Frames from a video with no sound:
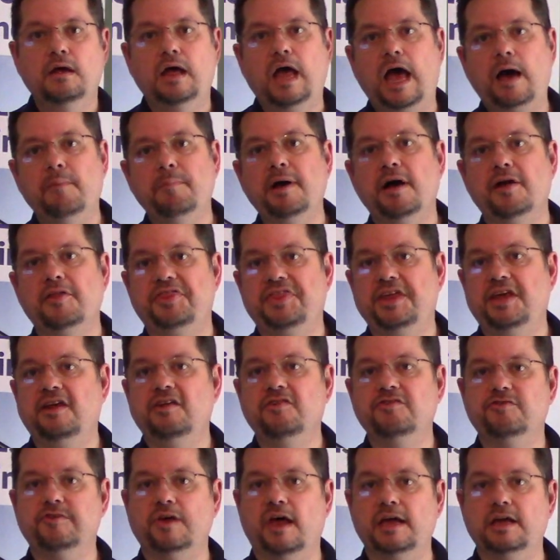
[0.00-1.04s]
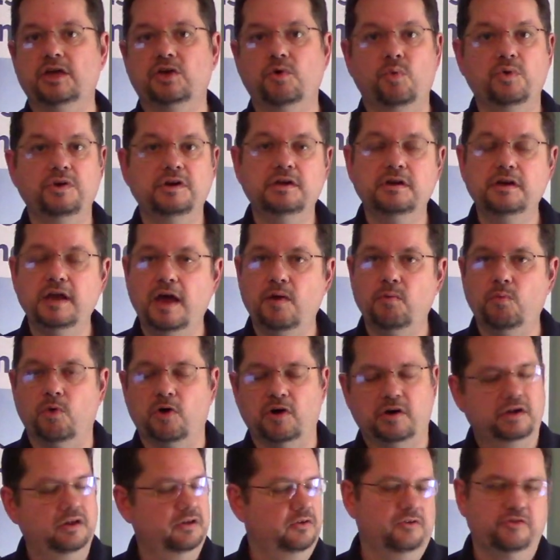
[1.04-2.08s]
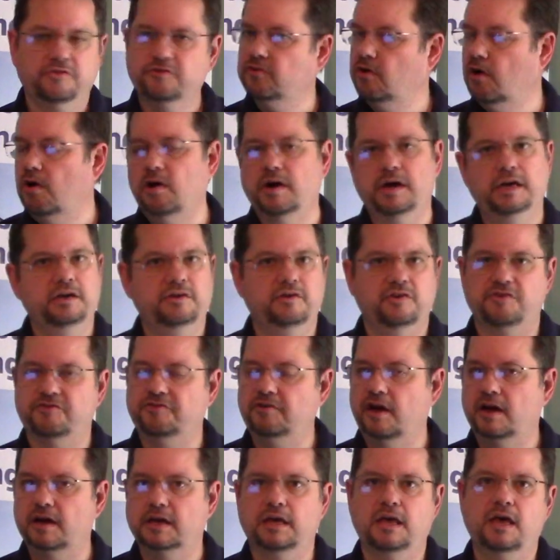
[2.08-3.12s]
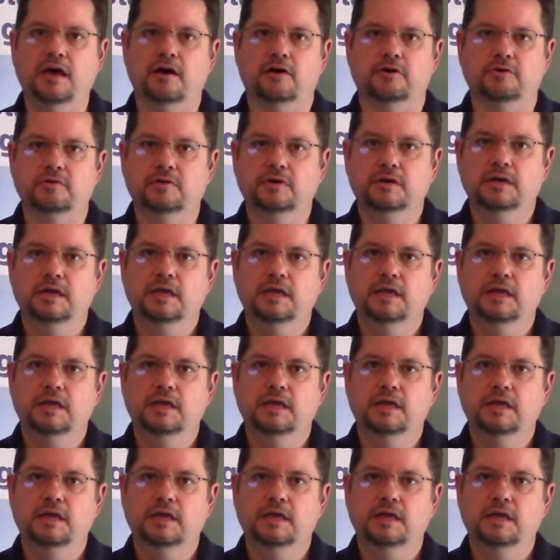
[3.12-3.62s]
How about things like going to networking? Sorry, does not count.